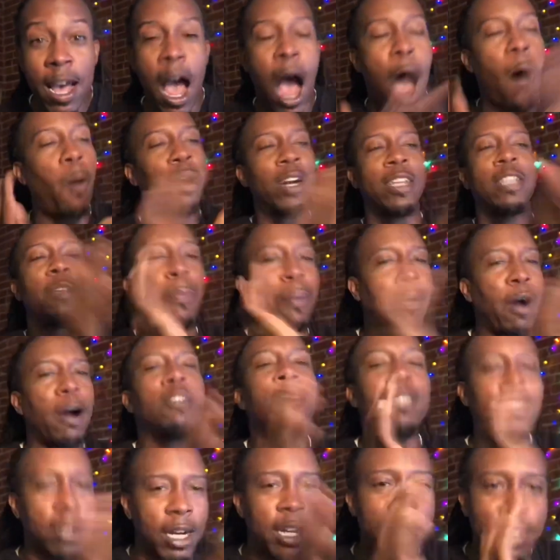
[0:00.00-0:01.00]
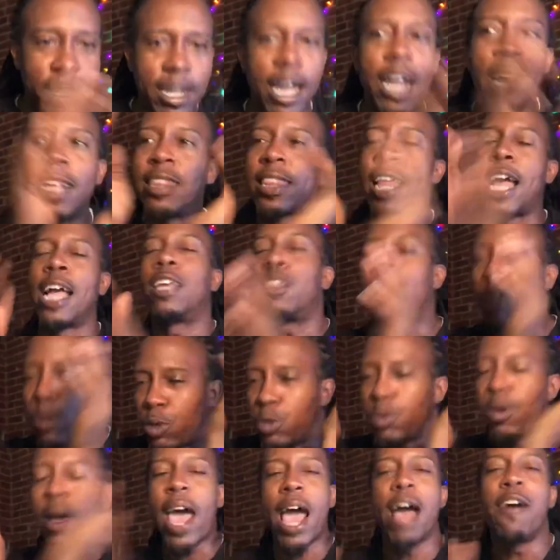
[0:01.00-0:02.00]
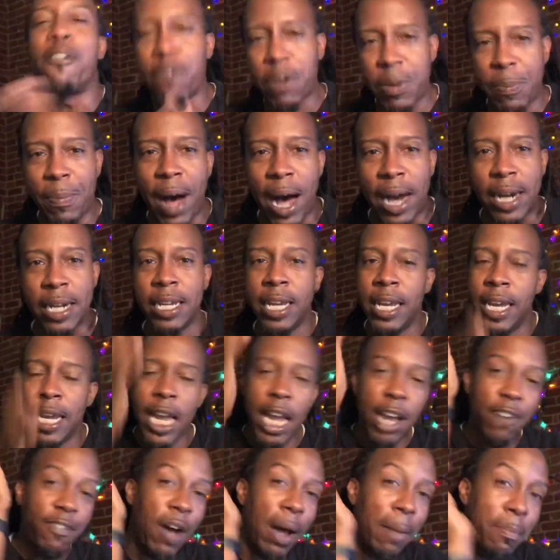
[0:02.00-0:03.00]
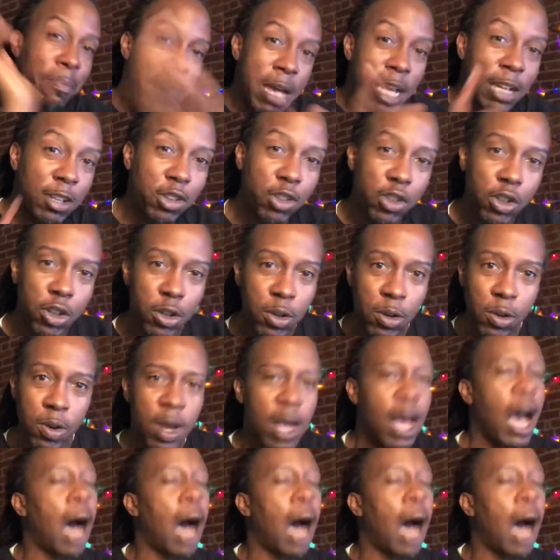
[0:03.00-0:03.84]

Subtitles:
I wanted to personally say thank you to everybody. If I missed you,